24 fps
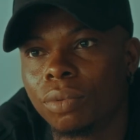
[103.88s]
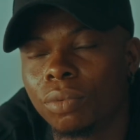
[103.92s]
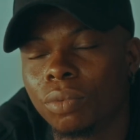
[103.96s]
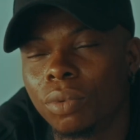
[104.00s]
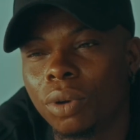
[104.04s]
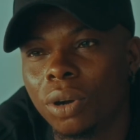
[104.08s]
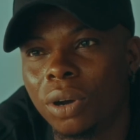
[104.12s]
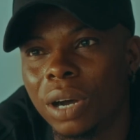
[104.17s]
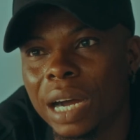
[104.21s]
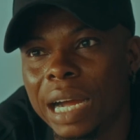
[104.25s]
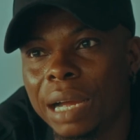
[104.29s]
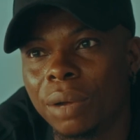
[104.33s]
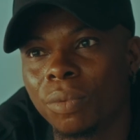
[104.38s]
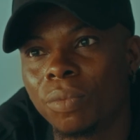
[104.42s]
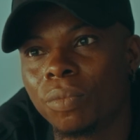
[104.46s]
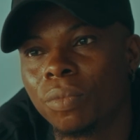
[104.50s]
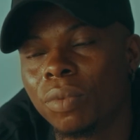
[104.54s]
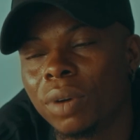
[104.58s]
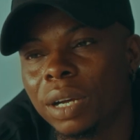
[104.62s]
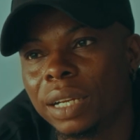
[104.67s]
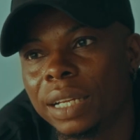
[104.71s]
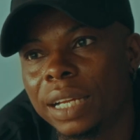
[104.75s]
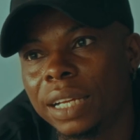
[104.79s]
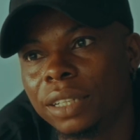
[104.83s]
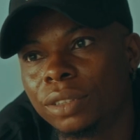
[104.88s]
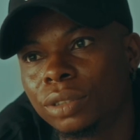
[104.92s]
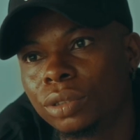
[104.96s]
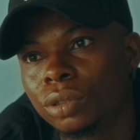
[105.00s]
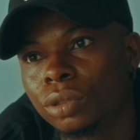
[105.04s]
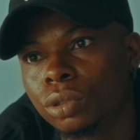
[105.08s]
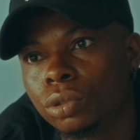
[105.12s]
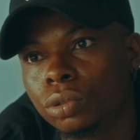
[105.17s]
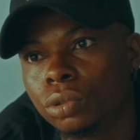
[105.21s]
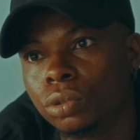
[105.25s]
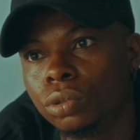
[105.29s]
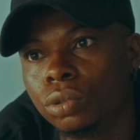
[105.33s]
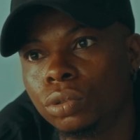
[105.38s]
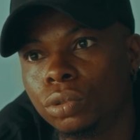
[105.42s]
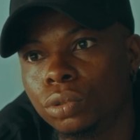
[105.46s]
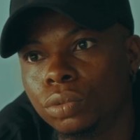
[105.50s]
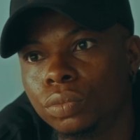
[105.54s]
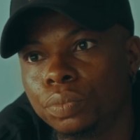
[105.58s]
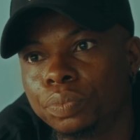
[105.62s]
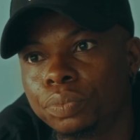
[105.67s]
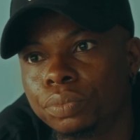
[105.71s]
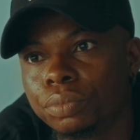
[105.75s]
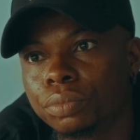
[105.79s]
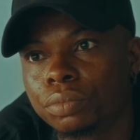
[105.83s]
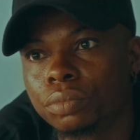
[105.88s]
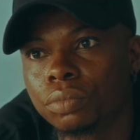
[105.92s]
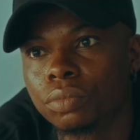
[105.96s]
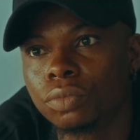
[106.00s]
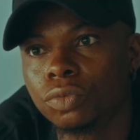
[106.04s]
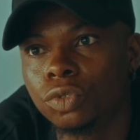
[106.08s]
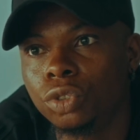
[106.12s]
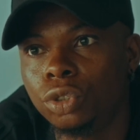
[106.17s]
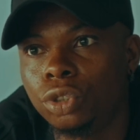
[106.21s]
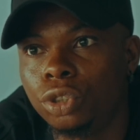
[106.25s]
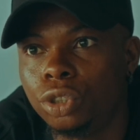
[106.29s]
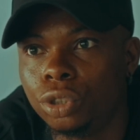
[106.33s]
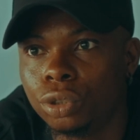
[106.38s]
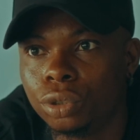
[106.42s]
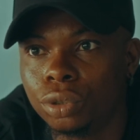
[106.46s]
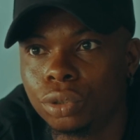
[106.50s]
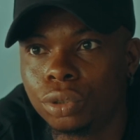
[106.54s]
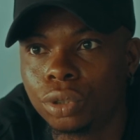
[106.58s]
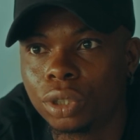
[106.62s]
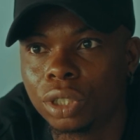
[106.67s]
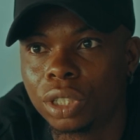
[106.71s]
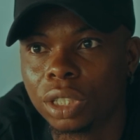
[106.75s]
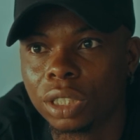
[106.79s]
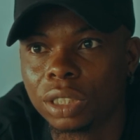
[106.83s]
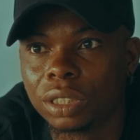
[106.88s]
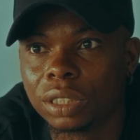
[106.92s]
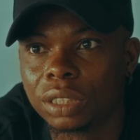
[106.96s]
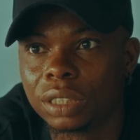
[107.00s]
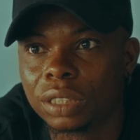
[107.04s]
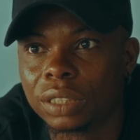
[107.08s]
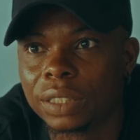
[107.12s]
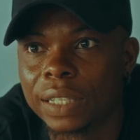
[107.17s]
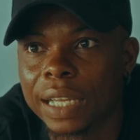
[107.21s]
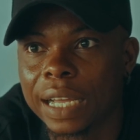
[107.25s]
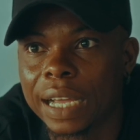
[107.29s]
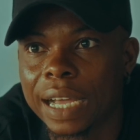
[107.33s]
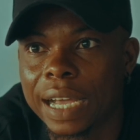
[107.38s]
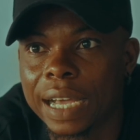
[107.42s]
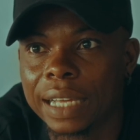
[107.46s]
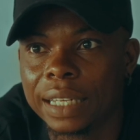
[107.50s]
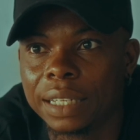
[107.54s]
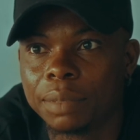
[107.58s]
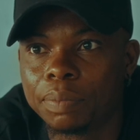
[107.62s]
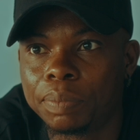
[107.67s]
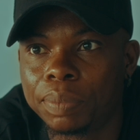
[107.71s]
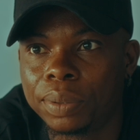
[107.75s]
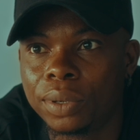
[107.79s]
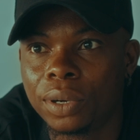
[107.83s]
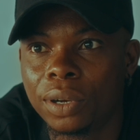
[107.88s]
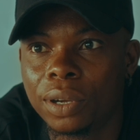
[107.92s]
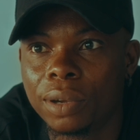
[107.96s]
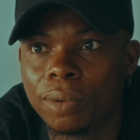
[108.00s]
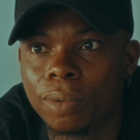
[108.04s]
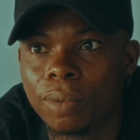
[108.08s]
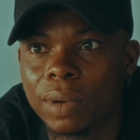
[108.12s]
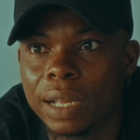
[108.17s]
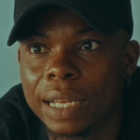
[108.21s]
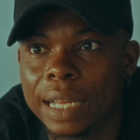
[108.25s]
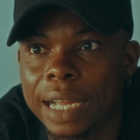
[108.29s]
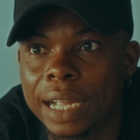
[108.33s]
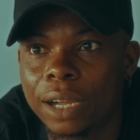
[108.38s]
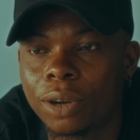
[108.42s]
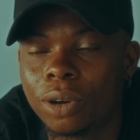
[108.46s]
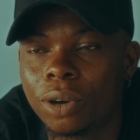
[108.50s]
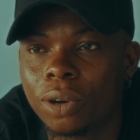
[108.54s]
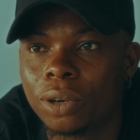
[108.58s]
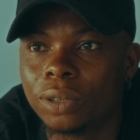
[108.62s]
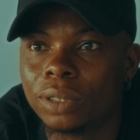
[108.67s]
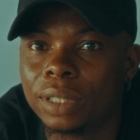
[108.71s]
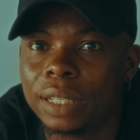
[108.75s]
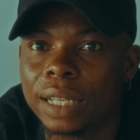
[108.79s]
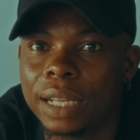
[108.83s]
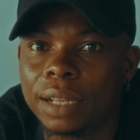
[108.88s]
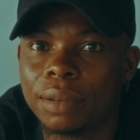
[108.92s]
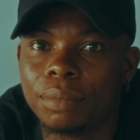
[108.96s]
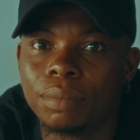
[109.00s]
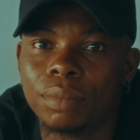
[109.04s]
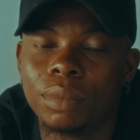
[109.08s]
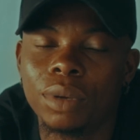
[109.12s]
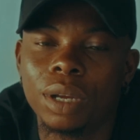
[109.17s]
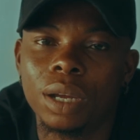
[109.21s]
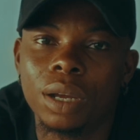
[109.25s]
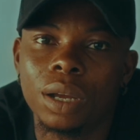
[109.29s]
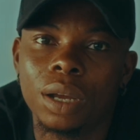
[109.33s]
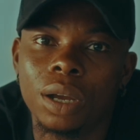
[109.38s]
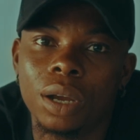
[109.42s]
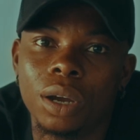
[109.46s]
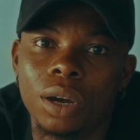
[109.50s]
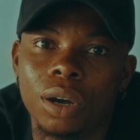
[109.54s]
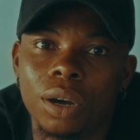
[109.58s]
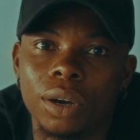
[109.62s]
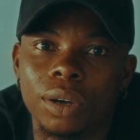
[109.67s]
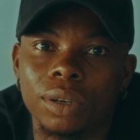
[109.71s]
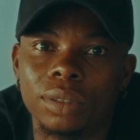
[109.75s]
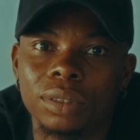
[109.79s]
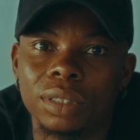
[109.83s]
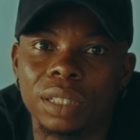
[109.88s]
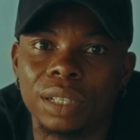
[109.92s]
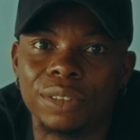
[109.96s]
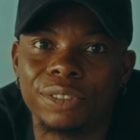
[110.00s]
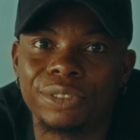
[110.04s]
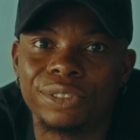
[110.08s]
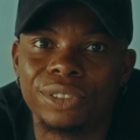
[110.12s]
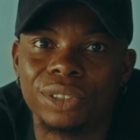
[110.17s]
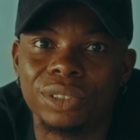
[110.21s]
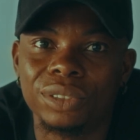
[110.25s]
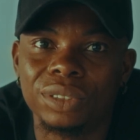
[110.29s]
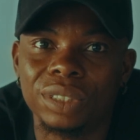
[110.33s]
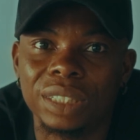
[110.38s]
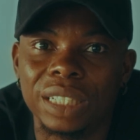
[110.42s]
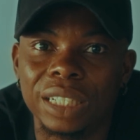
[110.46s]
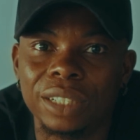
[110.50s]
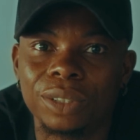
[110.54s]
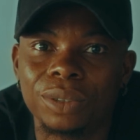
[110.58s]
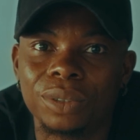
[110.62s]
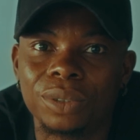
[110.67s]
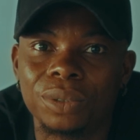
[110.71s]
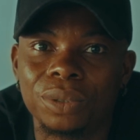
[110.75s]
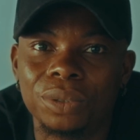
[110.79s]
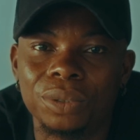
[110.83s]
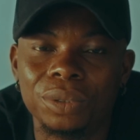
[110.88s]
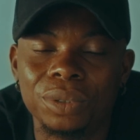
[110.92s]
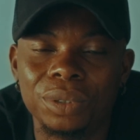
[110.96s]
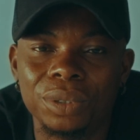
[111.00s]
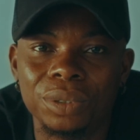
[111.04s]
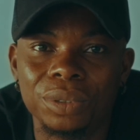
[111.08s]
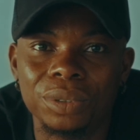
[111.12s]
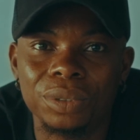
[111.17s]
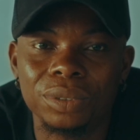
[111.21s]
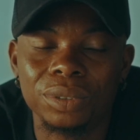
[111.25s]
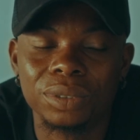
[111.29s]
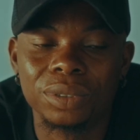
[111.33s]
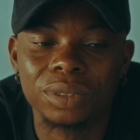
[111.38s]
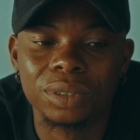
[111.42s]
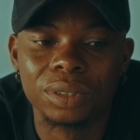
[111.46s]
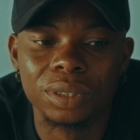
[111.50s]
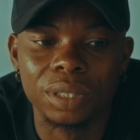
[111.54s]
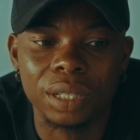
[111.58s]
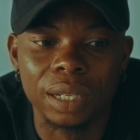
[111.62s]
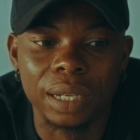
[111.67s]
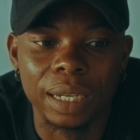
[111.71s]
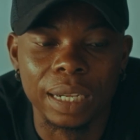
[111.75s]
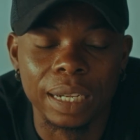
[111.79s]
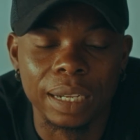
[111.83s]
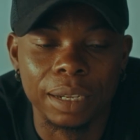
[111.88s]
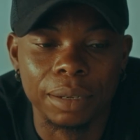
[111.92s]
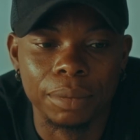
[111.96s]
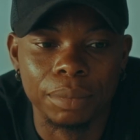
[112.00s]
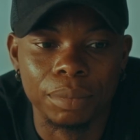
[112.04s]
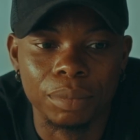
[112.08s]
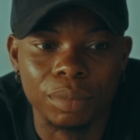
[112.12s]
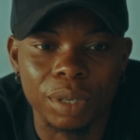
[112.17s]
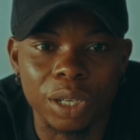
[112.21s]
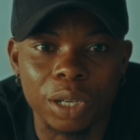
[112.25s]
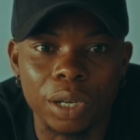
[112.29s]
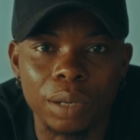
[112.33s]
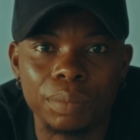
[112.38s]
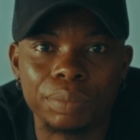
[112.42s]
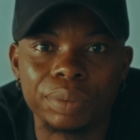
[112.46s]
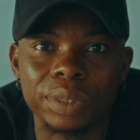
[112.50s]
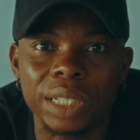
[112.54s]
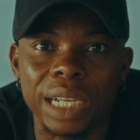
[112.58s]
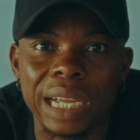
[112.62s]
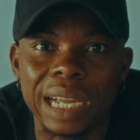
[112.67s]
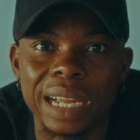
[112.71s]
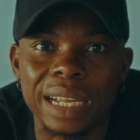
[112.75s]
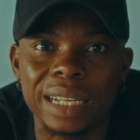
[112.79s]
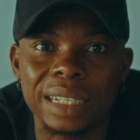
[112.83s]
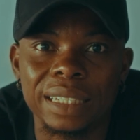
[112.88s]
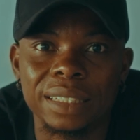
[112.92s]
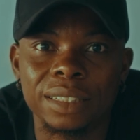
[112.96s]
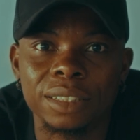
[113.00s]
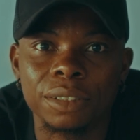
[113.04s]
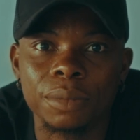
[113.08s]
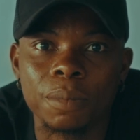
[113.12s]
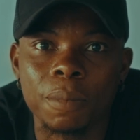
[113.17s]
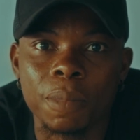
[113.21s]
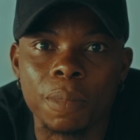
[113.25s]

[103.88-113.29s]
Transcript: what I wanted to do, because at the point when I called them on the phone, they couldn't comprehend